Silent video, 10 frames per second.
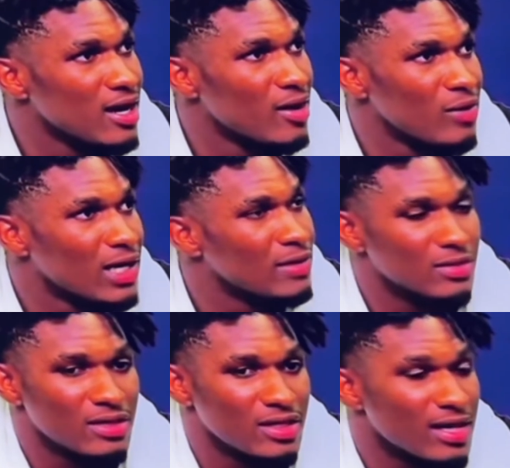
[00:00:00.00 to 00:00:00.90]
I will wake up in the
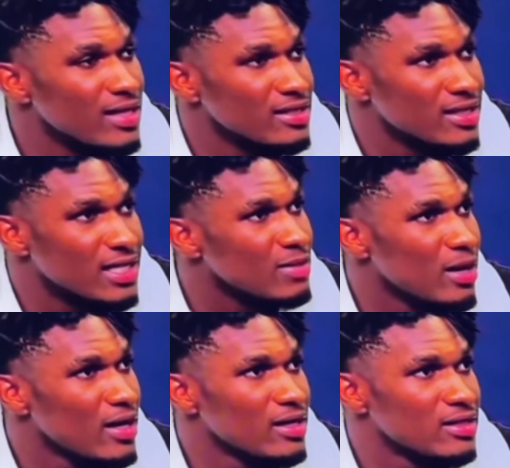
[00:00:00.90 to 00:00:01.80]
middle of the night thinking
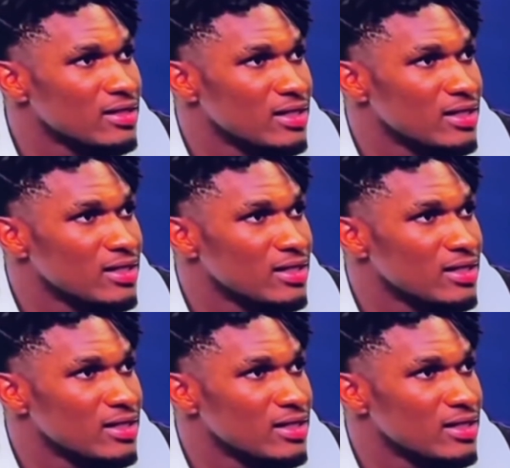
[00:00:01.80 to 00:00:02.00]
about it.